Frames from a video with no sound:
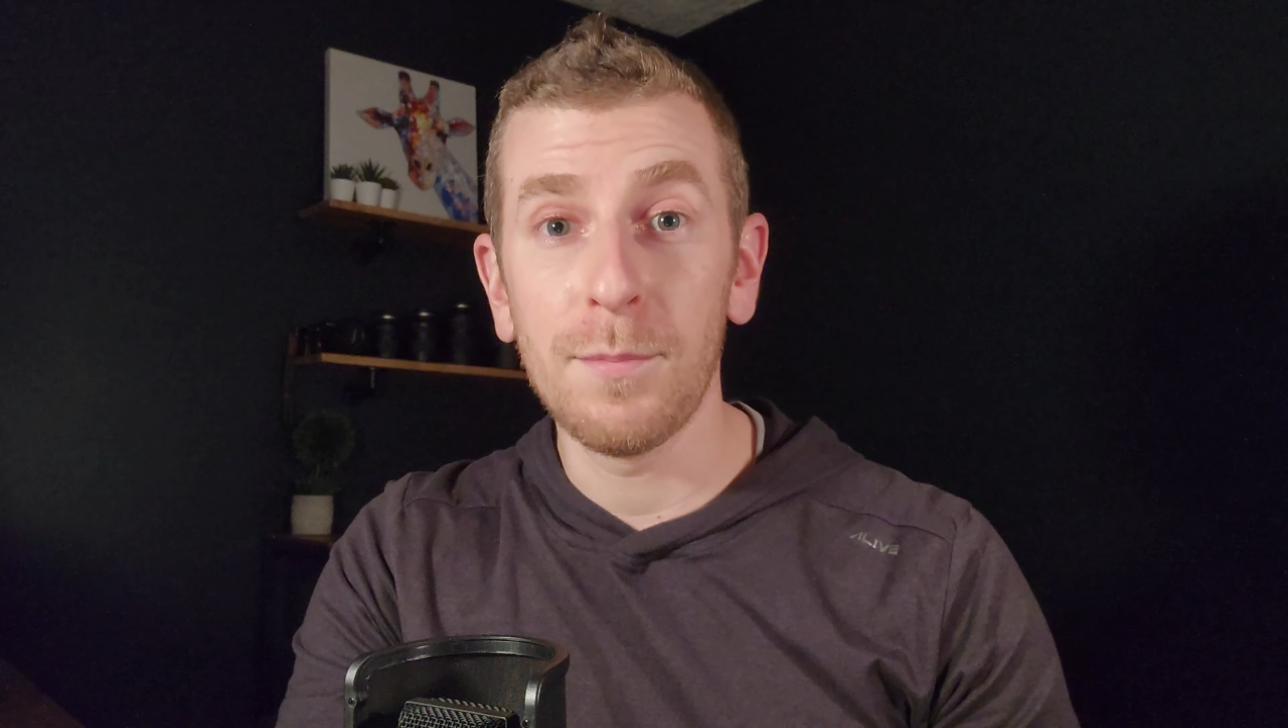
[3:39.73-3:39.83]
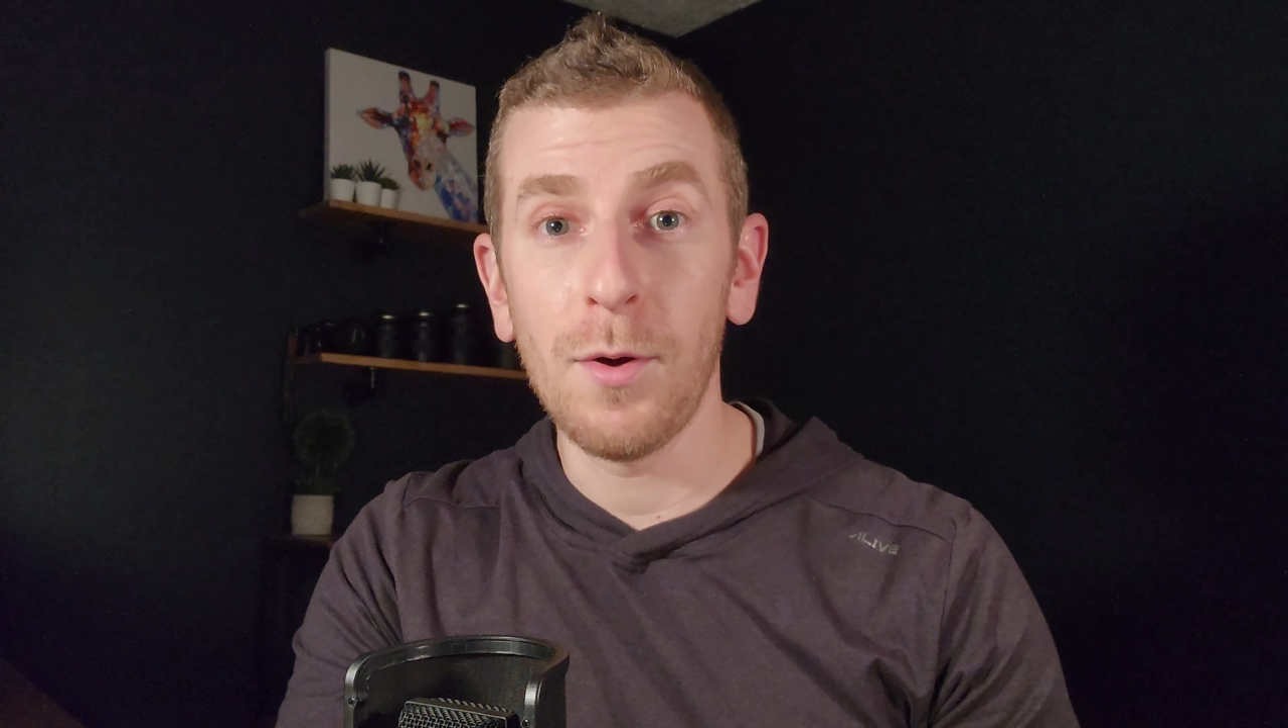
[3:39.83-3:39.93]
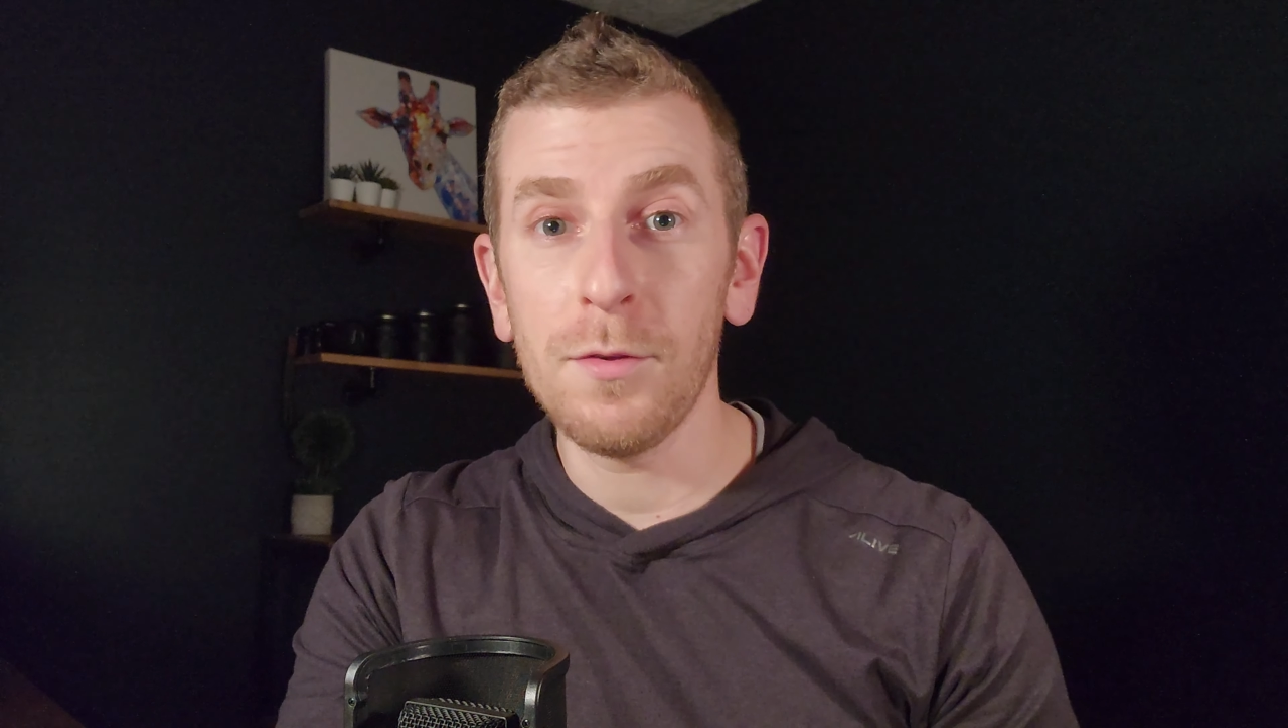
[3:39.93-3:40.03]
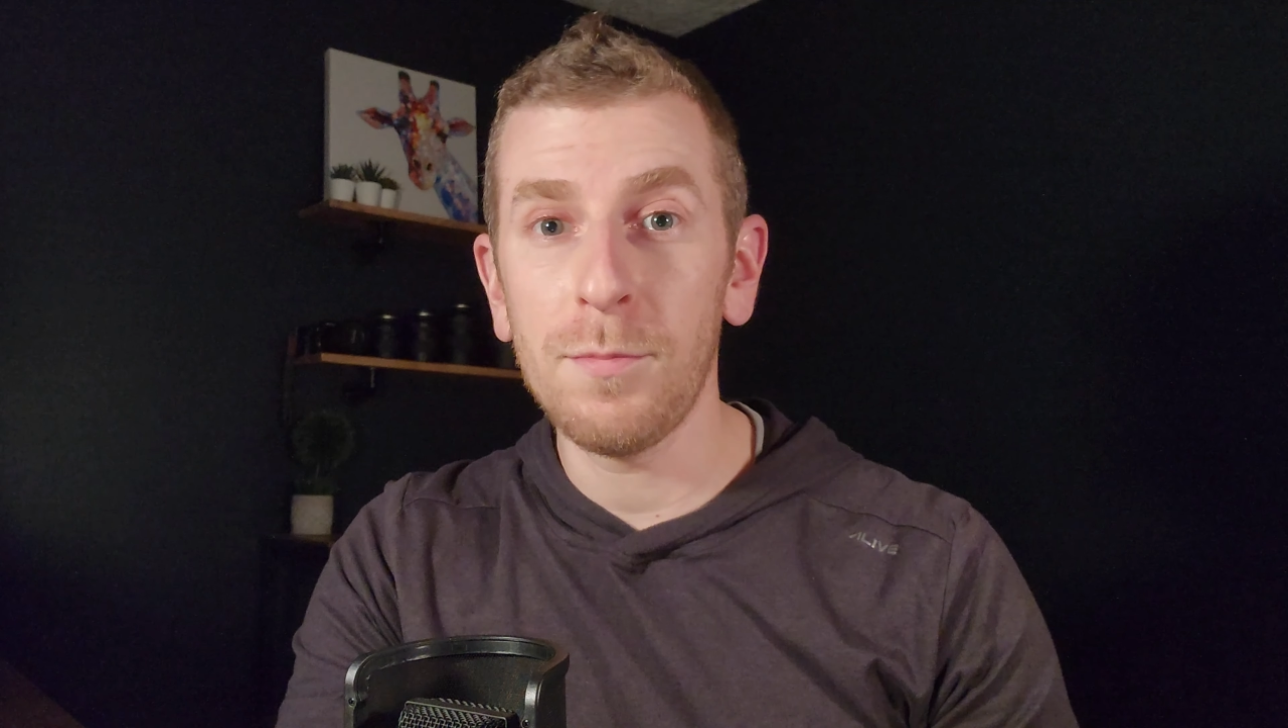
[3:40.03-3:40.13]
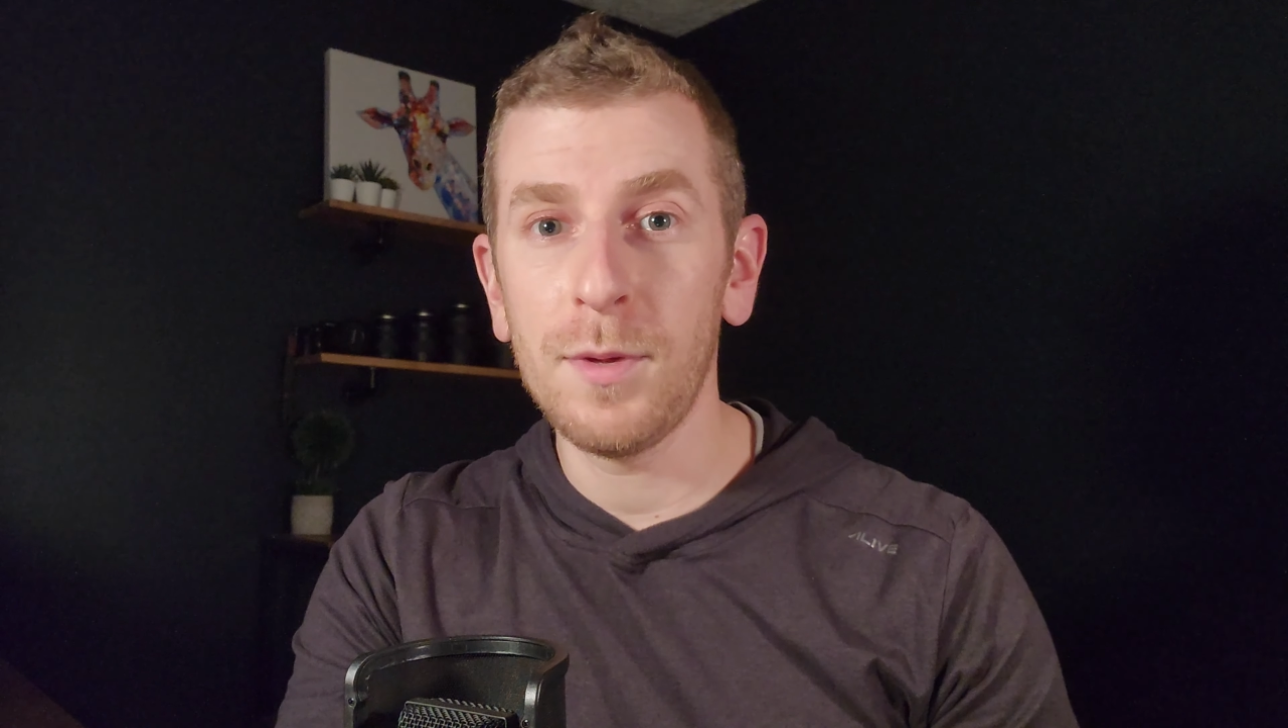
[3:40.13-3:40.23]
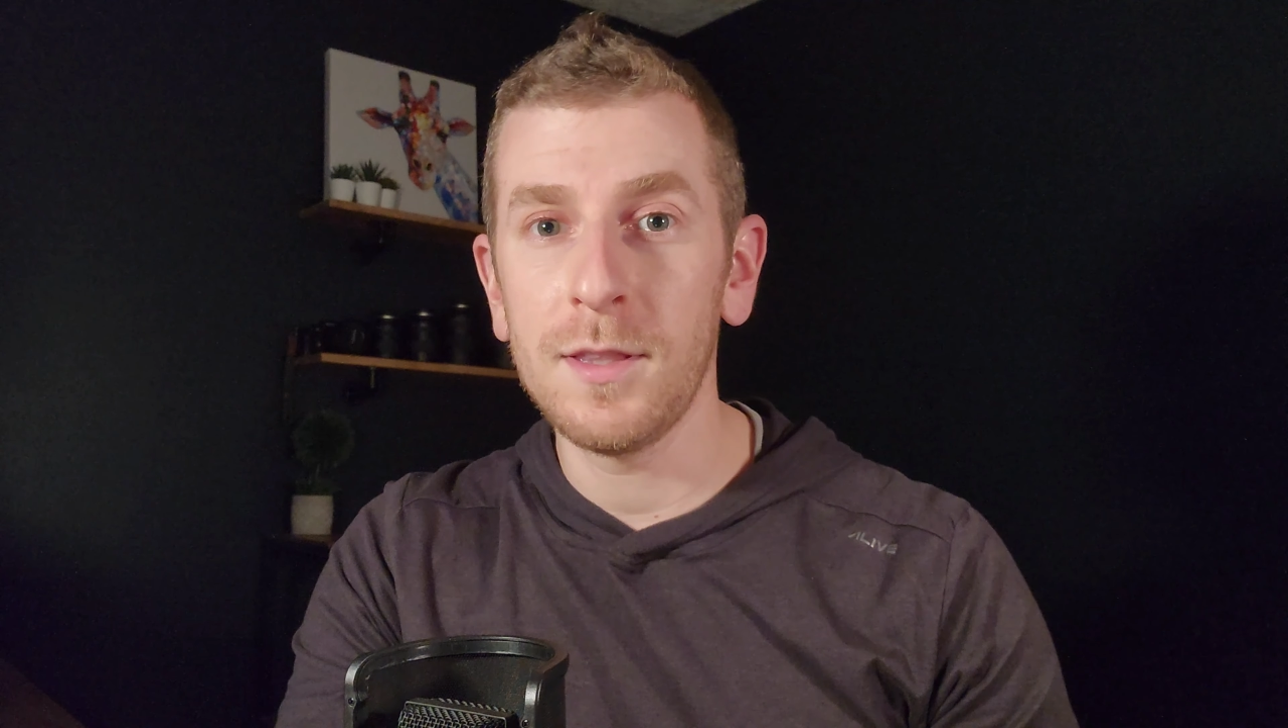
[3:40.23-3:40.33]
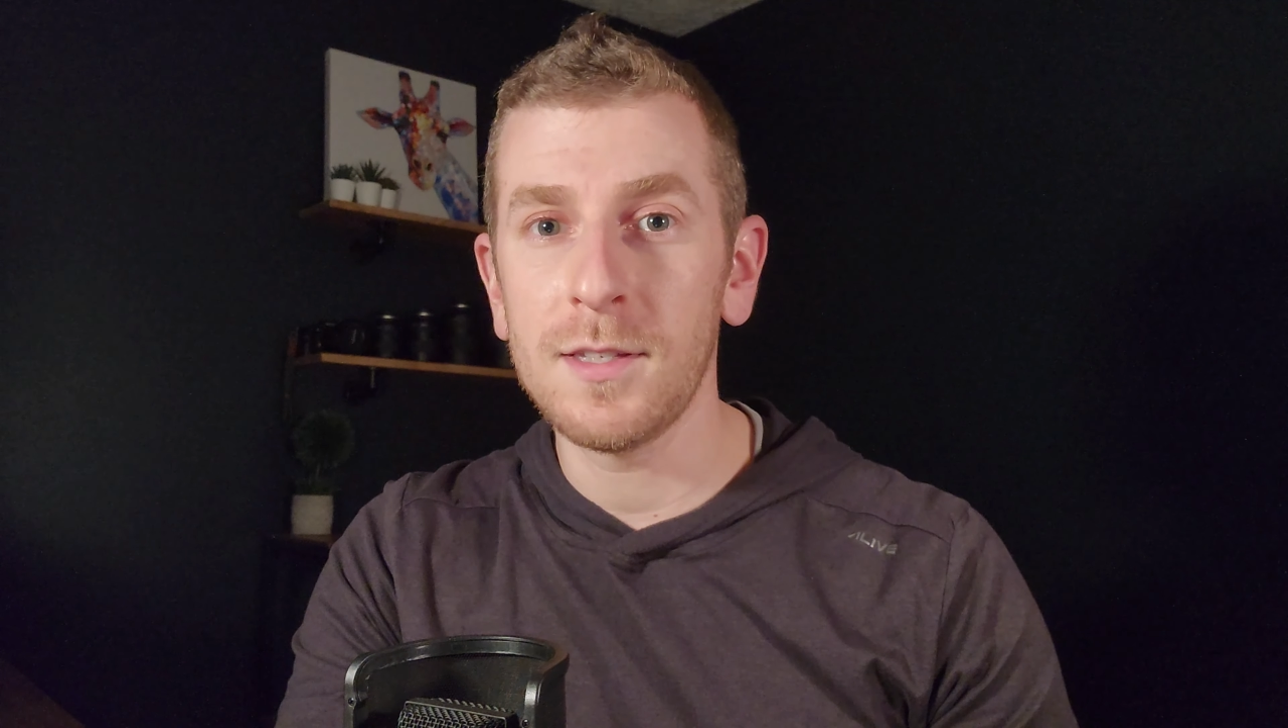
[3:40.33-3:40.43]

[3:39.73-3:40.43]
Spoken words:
both been